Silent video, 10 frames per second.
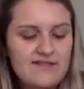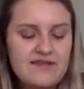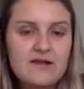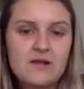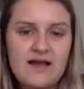
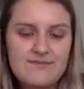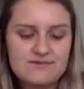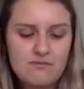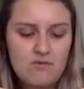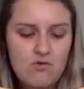They
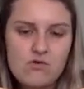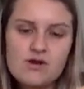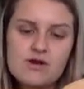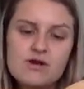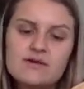climbed
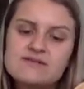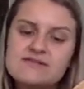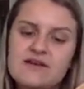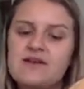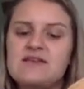more
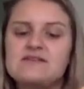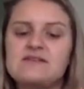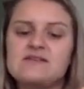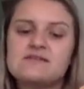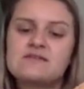
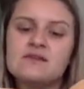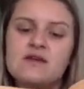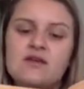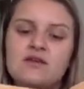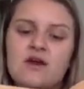staircases,
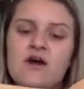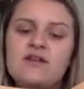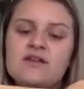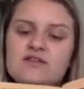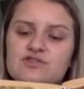
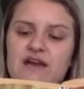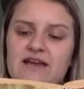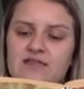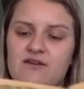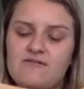yawning and
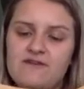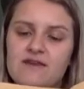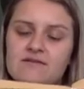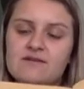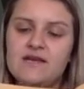dragging their
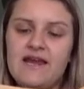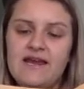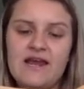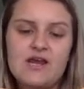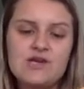feet,
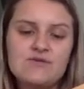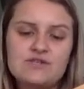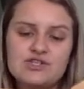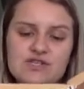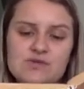and Harry
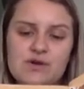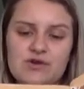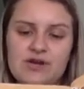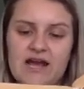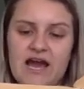was just
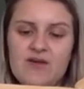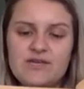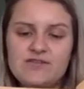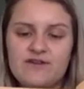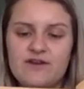wondering how
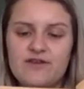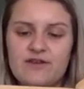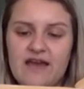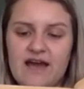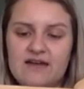much farther
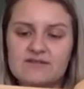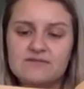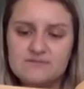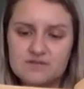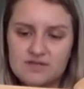they had
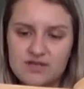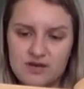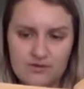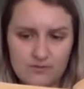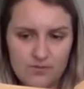to
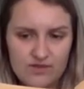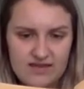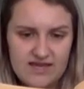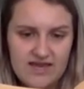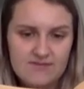go when they
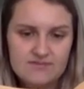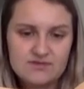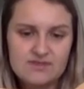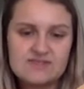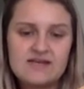came
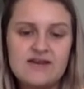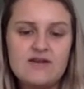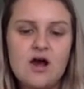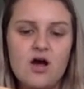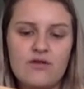to a
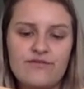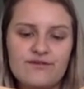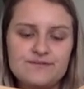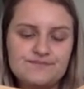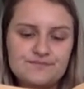sudden halt.
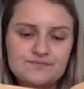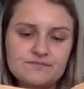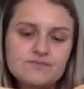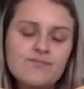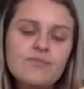
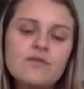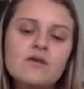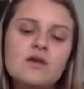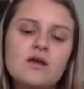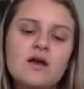
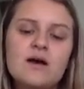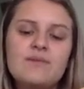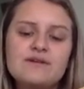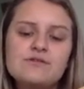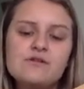A
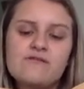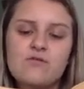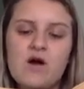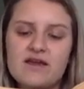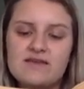bundle of
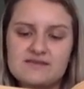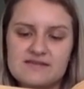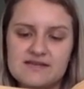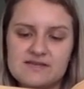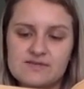walking
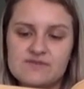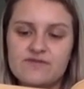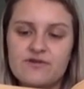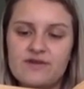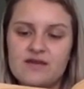sticks was
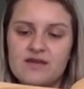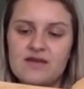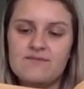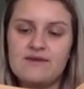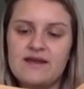floating
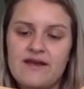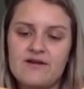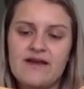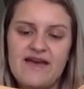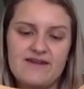in midair
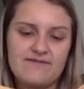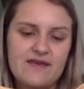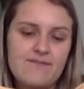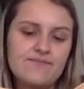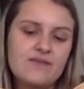ahead of
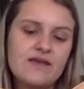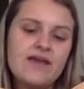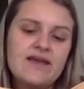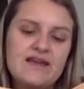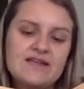them,
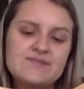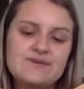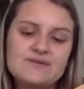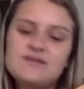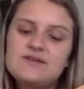and as
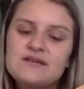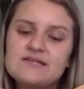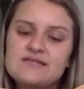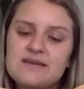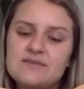Percy took a
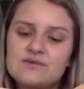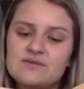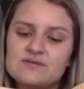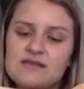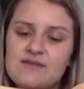step
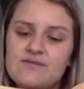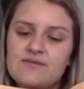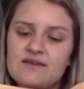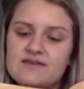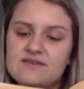towards them,
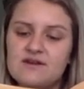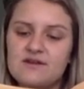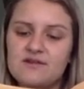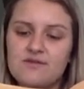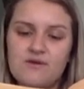they
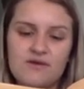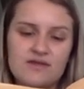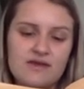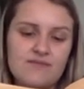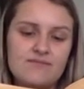started throwing
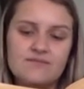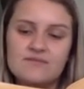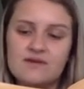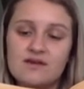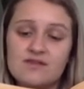
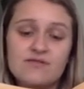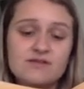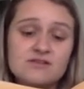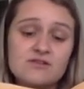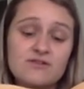
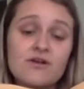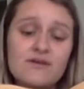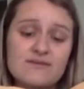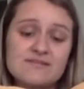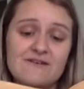
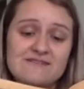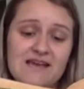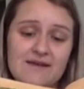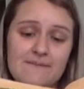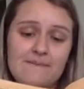themselves
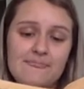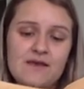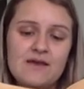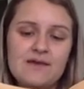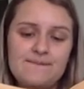at him.
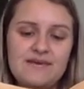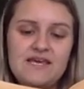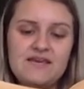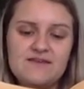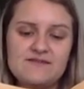
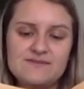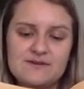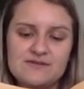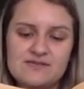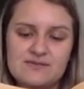"Peeves,"
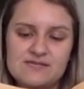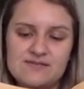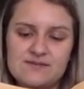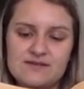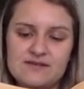Percy
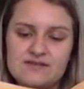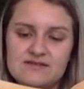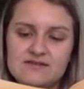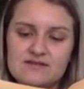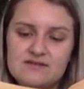whispered
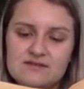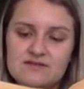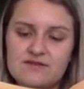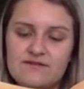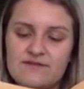
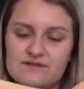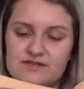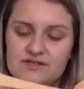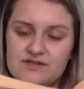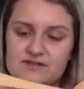to the
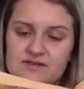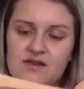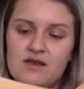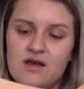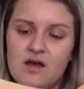first years.
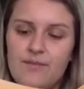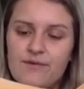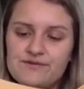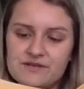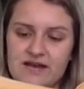"A
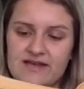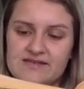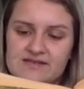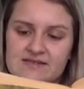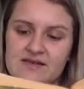
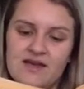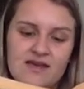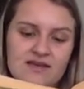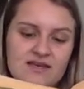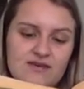poltergeist."
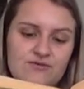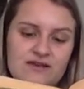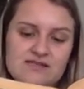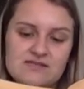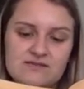He
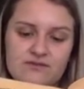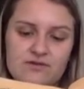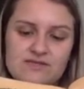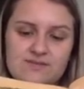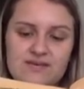raised his
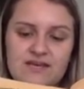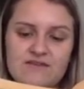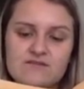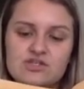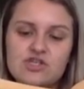voice.
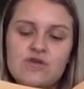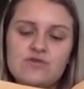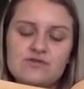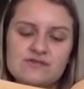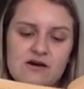"Peeves, show
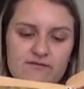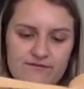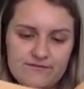yourself."